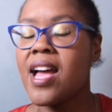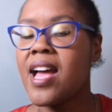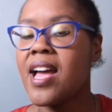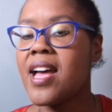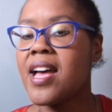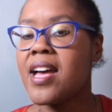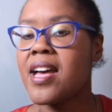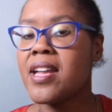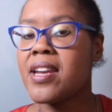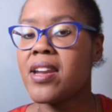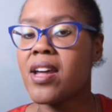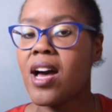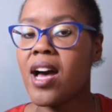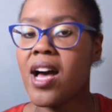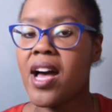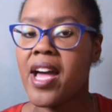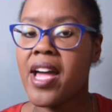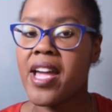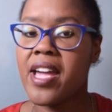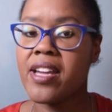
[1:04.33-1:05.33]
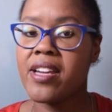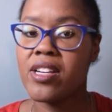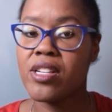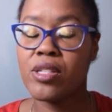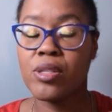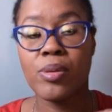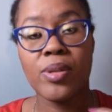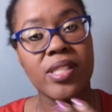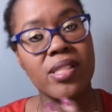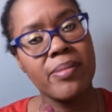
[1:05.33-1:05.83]
And I
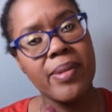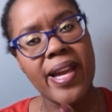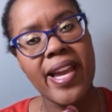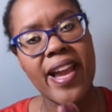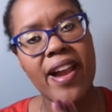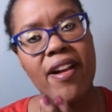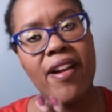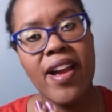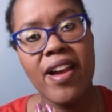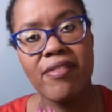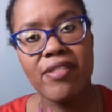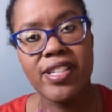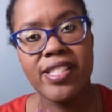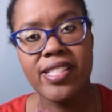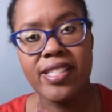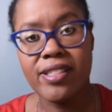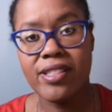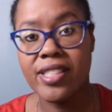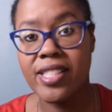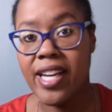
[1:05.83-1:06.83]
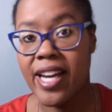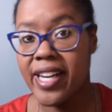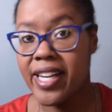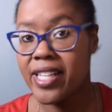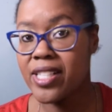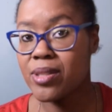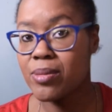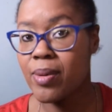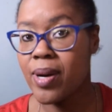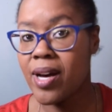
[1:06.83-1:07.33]
twist my hair every single night
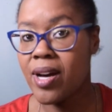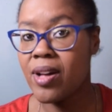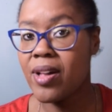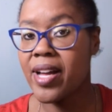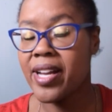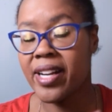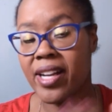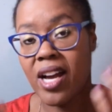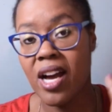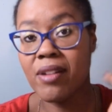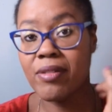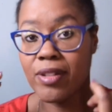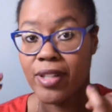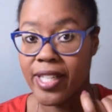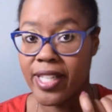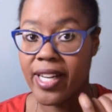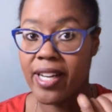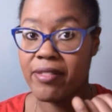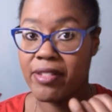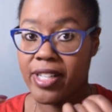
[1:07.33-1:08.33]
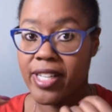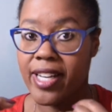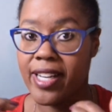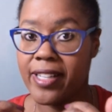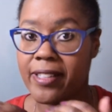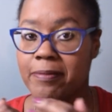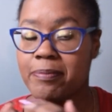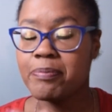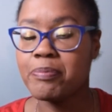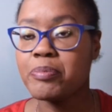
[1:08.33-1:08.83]
as well and cover it every
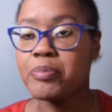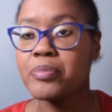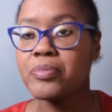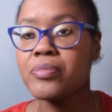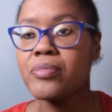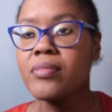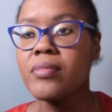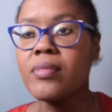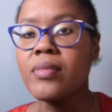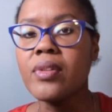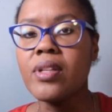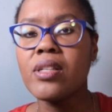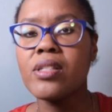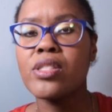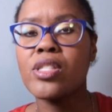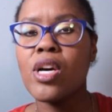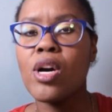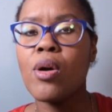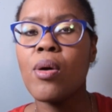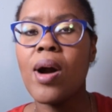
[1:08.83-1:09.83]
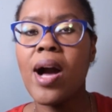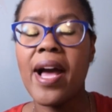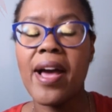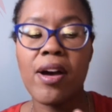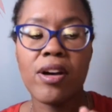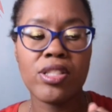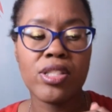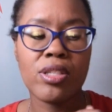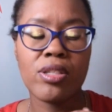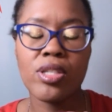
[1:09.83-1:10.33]
night. So I
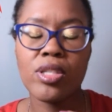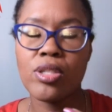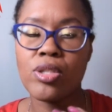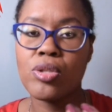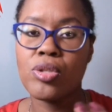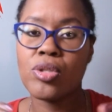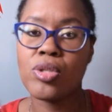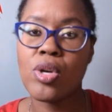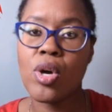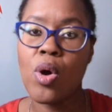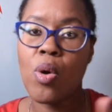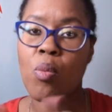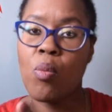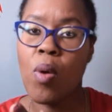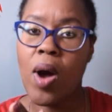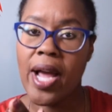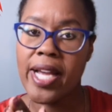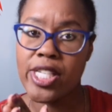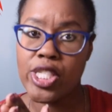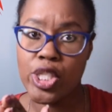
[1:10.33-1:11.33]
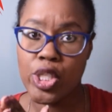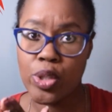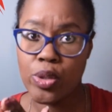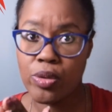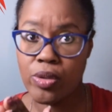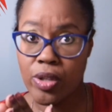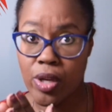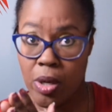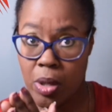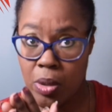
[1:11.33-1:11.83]
also use wide
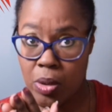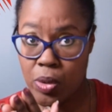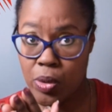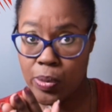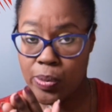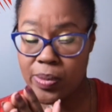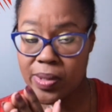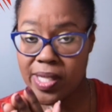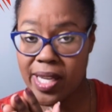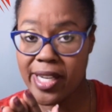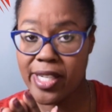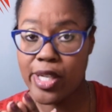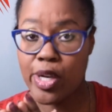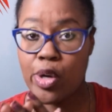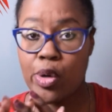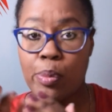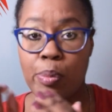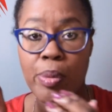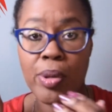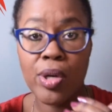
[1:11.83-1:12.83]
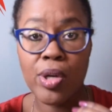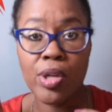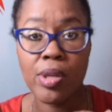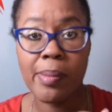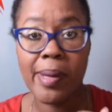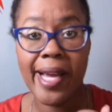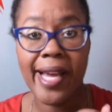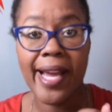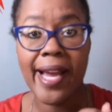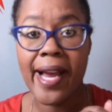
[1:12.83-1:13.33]
tooth combs. I don't pull
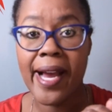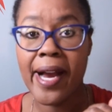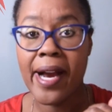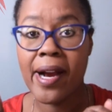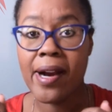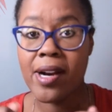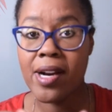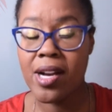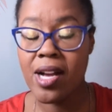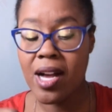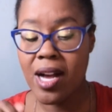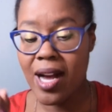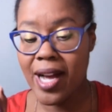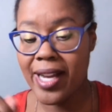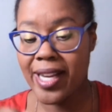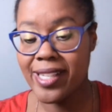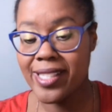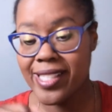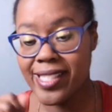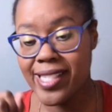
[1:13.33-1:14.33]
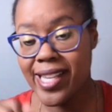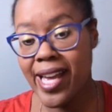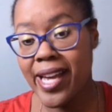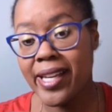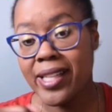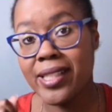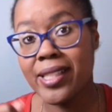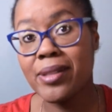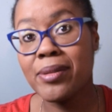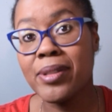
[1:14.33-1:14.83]
my hair. I
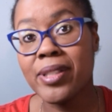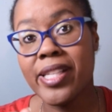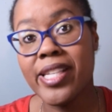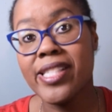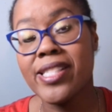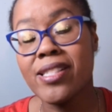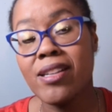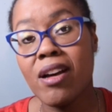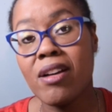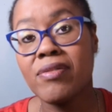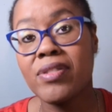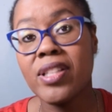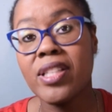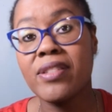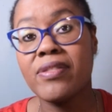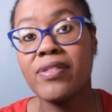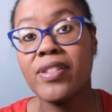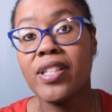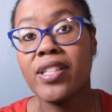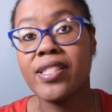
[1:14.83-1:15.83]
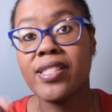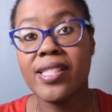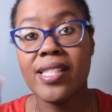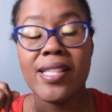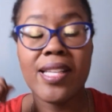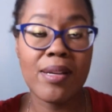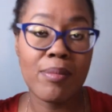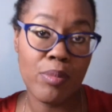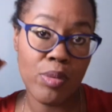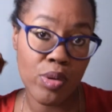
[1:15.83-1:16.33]
detangle it really softly first and
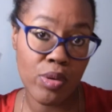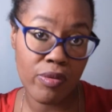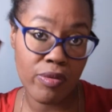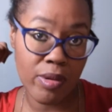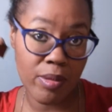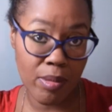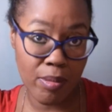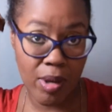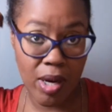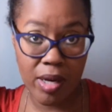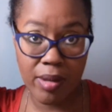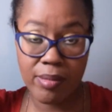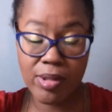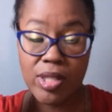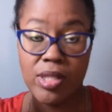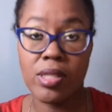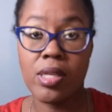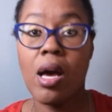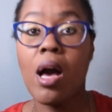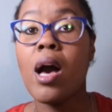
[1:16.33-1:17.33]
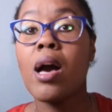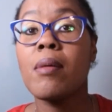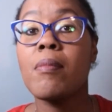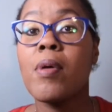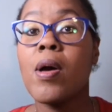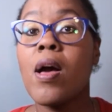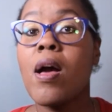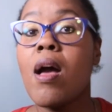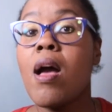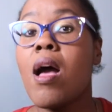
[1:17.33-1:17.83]
then move from the bottom to top.